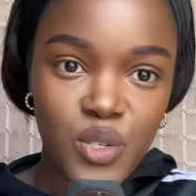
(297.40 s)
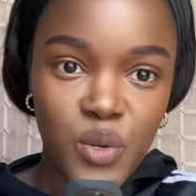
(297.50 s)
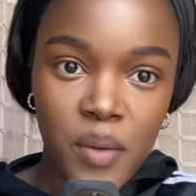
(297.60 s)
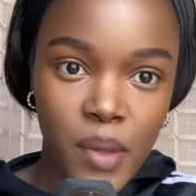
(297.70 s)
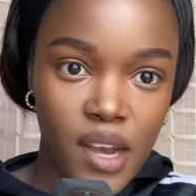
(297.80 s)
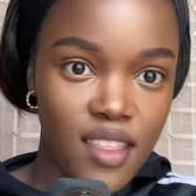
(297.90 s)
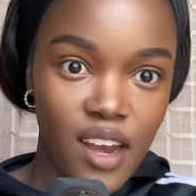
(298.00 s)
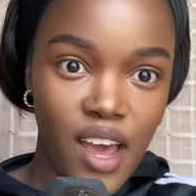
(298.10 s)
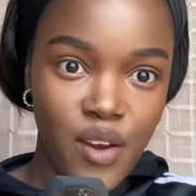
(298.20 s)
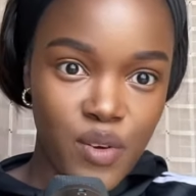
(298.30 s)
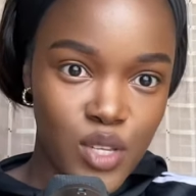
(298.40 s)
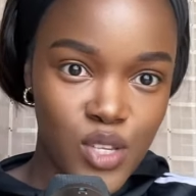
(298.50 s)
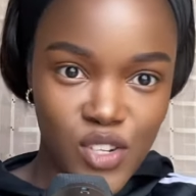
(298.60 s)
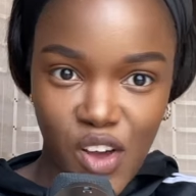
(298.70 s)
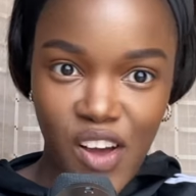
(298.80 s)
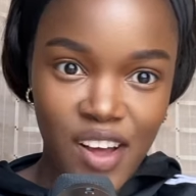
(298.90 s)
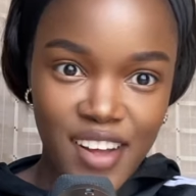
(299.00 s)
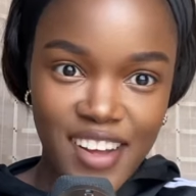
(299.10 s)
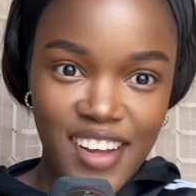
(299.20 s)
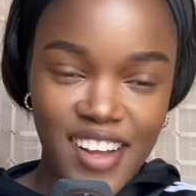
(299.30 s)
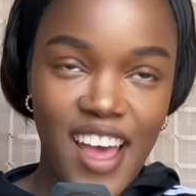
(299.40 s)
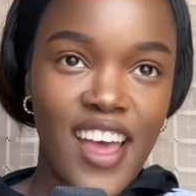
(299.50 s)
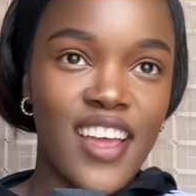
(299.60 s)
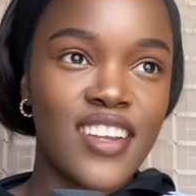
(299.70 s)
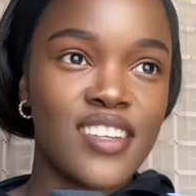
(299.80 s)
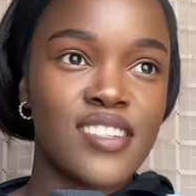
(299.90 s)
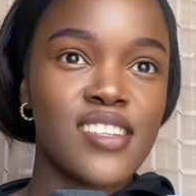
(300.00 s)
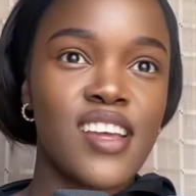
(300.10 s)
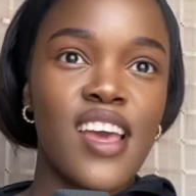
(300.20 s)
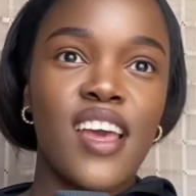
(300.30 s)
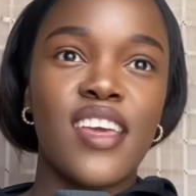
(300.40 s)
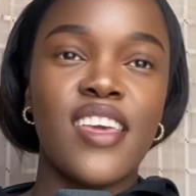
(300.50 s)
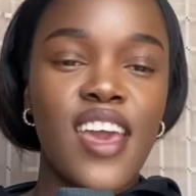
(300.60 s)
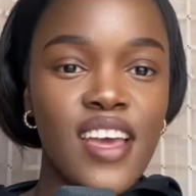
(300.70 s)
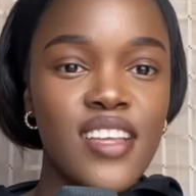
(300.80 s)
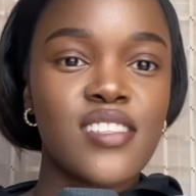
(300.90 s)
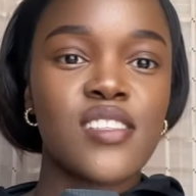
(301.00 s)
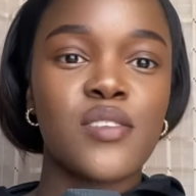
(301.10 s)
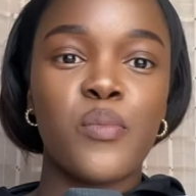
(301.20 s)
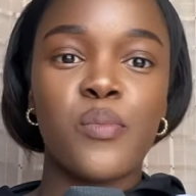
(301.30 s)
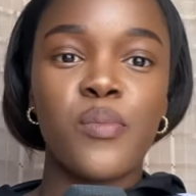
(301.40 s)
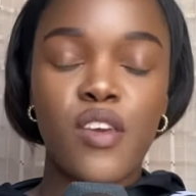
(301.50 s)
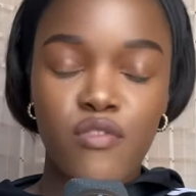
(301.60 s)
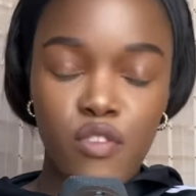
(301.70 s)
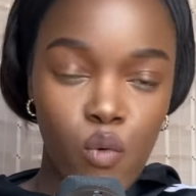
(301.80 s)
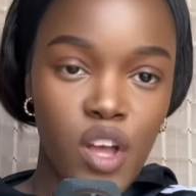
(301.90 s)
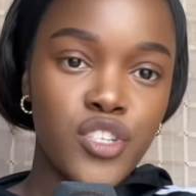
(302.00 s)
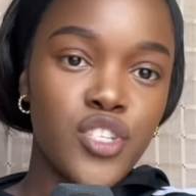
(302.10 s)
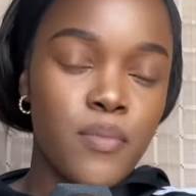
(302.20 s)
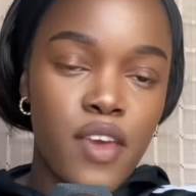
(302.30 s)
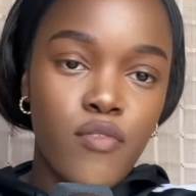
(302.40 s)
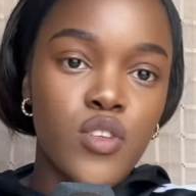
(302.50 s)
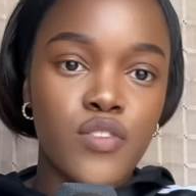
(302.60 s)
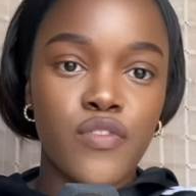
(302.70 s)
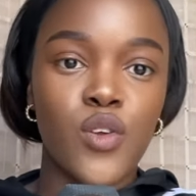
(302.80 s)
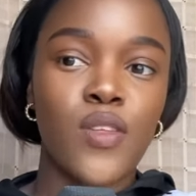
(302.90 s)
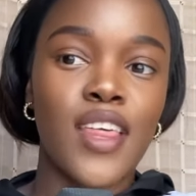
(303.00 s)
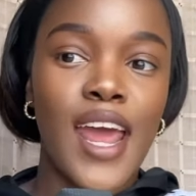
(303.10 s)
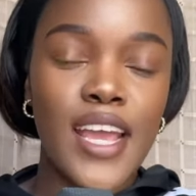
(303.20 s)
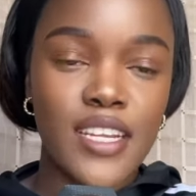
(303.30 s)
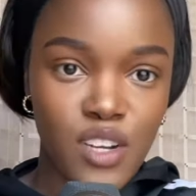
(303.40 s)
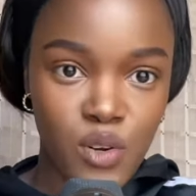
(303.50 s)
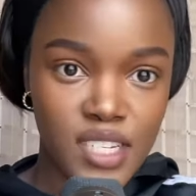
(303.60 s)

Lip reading: doing better than Ayra Starr. And yes, if you've watched my first video that I did on